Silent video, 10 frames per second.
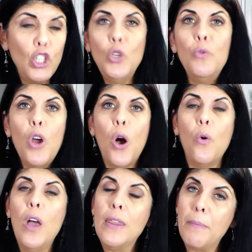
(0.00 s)
You
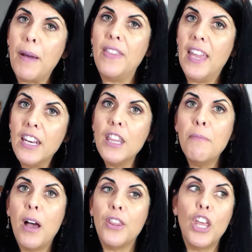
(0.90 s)
know that by the end of
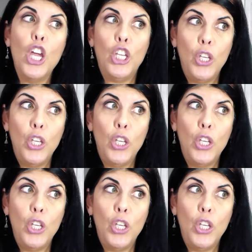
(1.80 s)
the month,